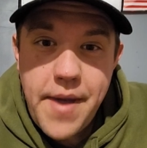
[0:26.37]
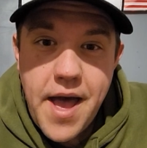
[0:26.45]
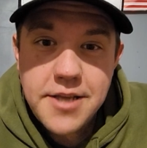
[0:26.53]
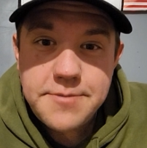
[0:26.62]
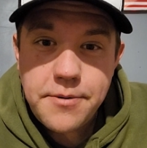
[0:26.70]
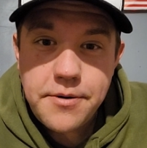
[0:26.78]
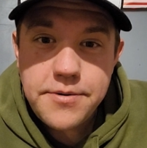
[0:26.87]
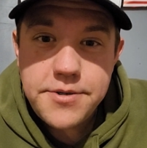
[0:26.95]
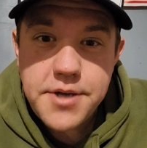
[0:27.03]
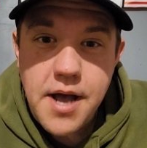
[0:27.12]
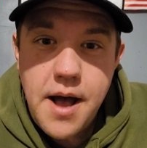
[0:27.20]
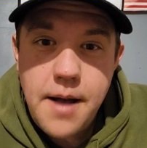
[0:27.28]
Bass Pro
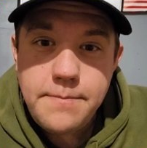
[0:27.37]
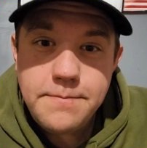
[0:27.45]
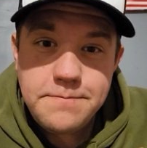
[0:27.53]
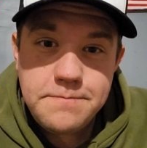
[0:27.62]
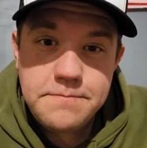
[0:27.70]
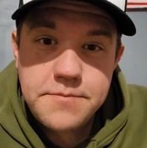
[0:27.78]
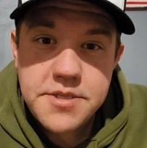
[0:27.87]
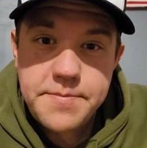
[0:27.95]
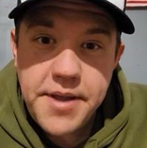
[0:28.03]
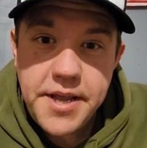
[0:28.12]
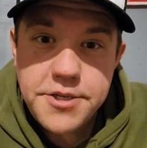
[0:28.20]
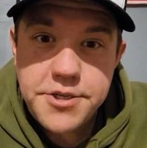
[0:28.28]
Shop
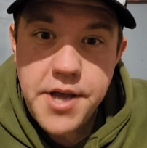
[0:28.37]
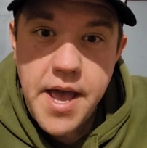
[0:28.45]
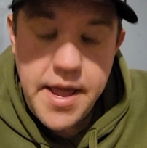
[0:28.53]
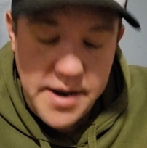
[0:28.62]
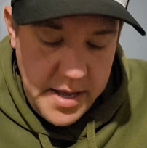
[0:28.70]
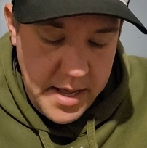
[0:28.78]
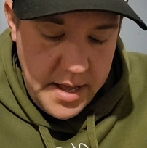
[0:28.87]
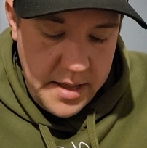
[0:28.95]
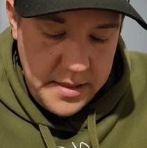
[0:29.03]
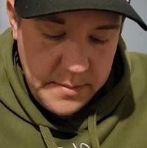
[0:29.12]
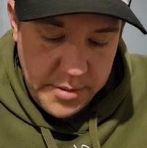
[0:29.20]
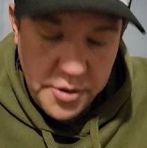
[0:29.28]
Speed Shad.
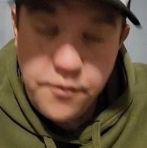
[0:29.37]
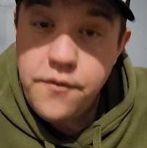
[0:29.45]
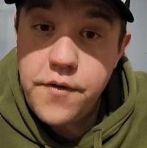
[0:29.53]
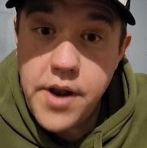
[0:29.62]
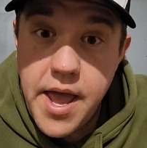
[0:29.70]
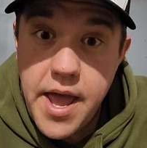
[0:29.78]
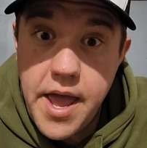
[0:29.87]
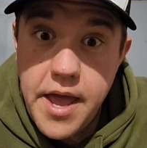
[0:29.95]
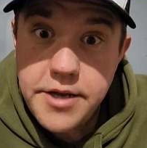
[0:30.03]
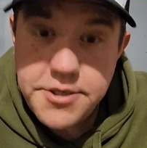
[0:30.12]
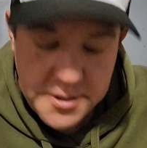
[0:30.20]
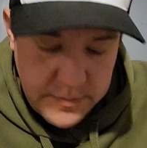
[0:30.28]
The Blue
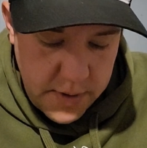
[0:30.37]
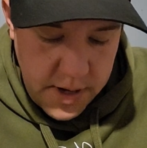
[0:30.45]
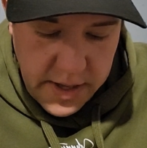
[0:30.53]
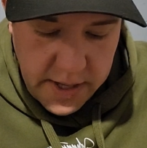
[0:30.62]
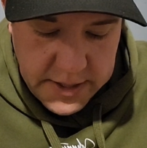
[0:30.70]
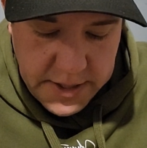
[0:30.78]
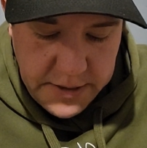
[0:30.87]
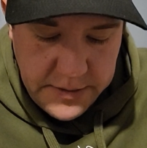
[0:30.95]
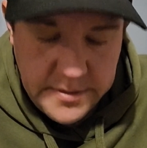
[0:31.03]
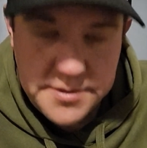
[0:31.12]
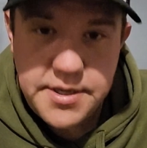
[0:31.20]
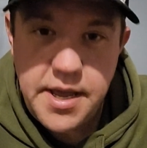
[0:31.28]
Flash is what I like to
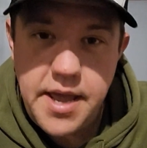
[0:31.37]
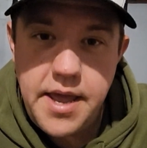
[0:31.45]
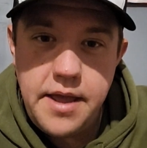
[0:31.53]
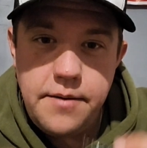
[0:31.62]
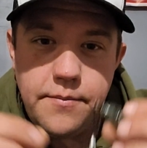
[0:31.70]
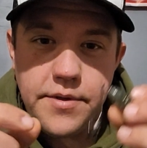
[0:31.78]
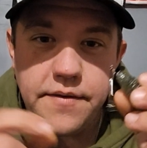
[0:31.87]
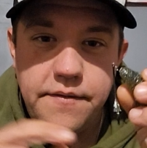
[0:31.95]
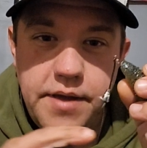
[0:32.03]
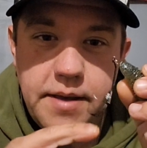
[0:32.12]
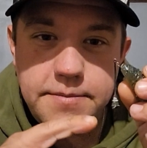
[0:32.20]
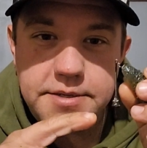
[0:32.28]
use, and with
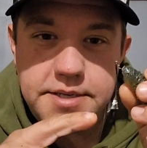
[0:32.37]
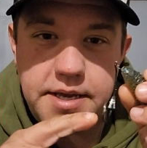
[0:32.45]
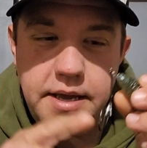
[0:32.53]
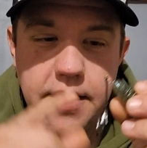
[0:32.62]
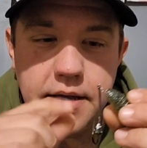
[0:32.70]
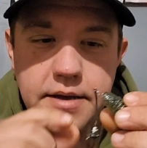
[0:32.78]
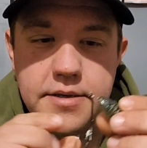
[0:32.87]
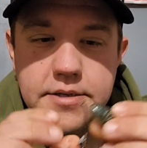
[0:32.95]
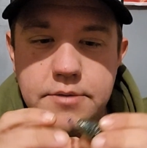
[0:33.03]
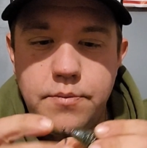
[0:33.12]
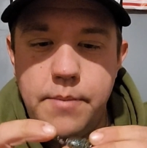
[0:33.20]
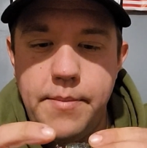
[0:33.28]
the VMC
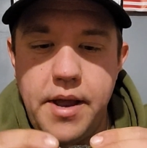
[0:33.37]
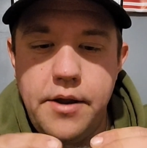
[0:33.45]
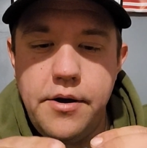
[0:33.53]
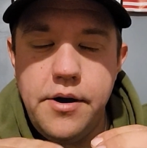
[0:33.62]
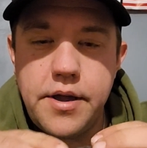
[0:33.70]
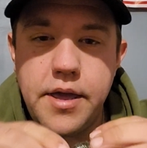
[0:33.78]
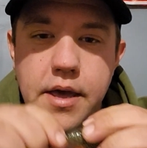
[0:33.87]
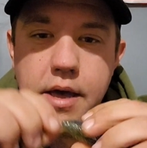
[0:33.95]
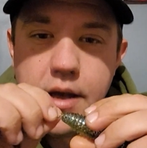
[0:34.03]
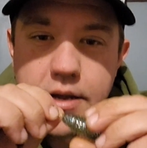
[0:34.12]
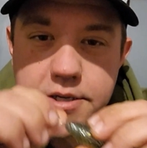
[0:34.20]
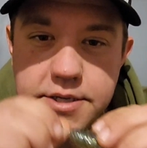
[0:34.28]
swim bait hook,
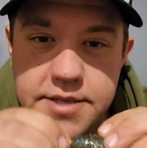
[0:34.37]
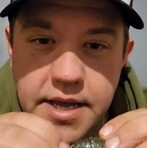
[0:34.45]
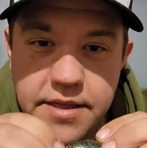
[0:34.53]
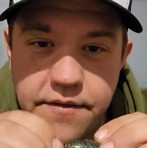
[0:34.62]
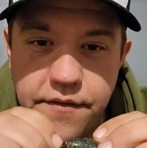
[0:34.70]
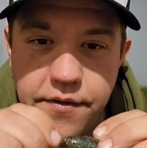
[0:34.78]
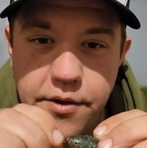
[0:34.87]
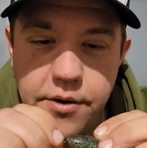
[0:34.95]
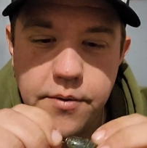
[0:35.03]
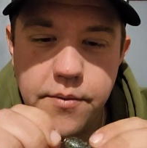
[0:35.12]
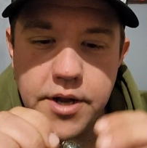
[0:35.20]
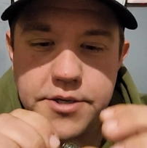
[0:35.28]
just like the
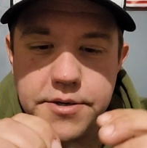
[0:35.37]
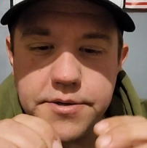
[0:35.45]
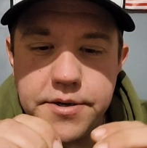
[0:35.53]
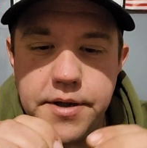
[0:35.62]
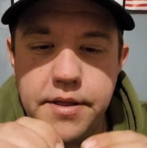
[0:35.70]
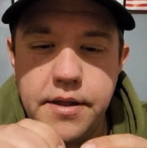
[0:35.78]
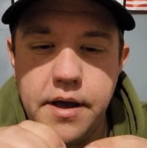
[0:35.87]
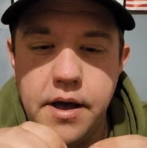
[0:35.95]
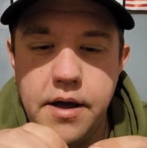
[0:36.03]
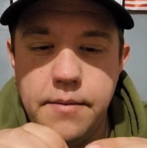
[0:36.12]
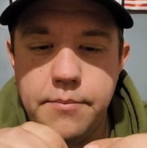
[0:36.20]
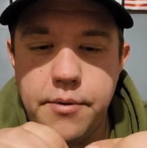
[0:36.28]
Fluke, what I showed you in
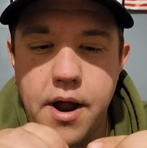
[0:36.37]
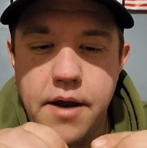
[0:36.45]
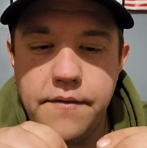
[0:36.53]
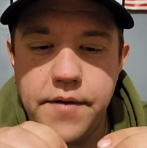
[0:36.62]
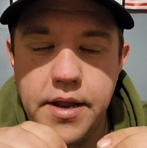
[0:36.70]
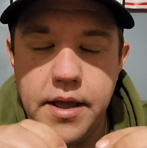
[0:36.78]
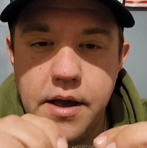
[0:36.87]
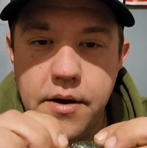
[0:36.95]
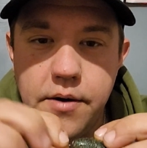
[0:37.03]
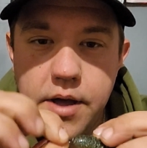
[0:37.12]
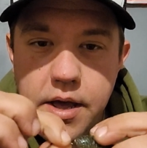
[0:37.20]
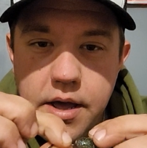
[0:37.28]
the prior video,